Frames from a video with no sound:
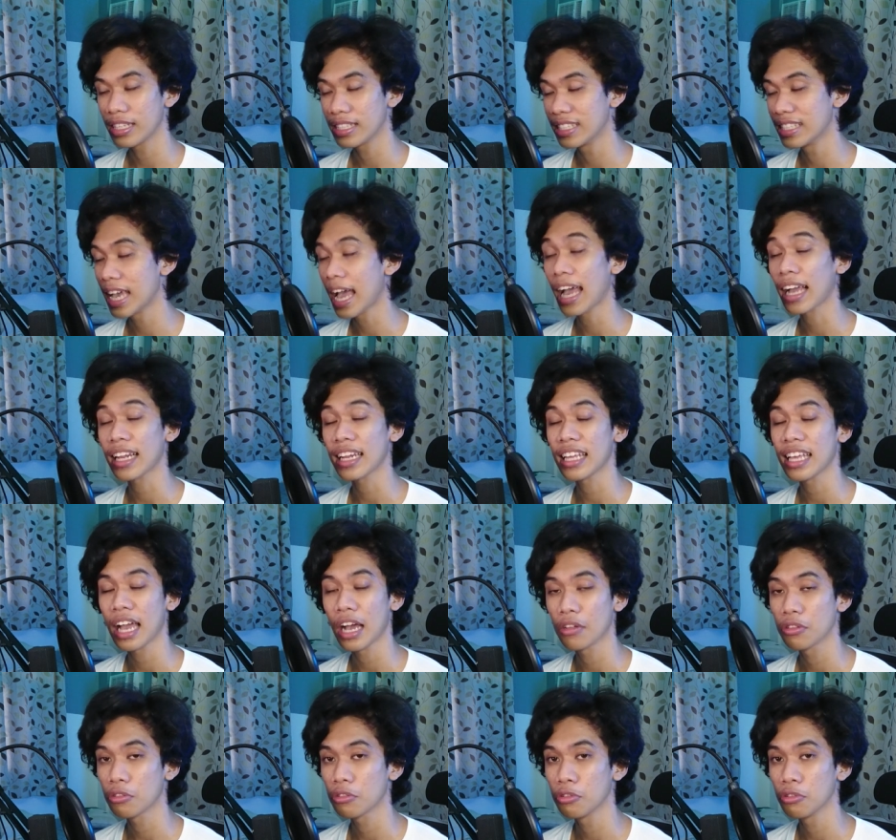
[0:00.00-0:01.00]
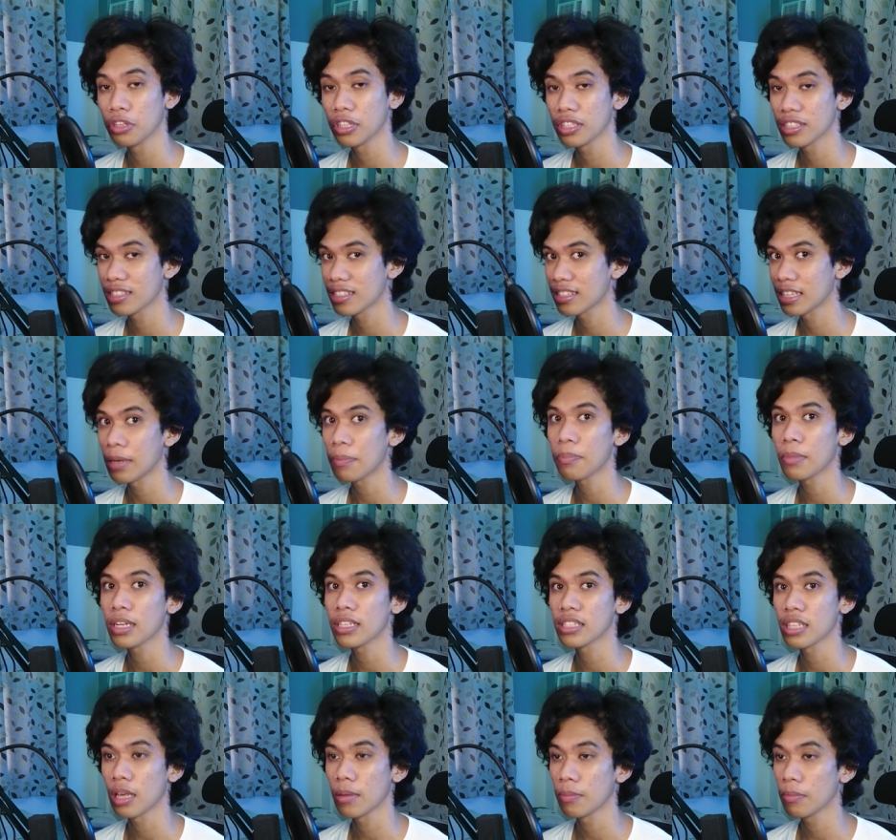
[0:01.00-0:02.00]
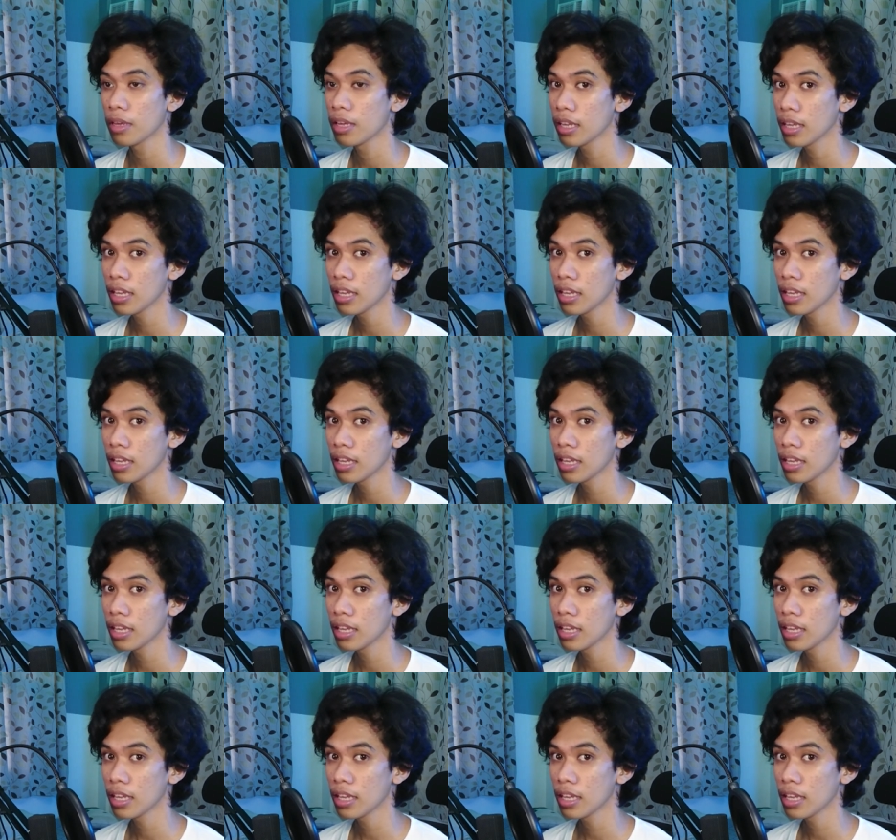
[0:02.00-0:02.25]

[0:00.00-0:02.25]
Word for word: exactly how to do it step by step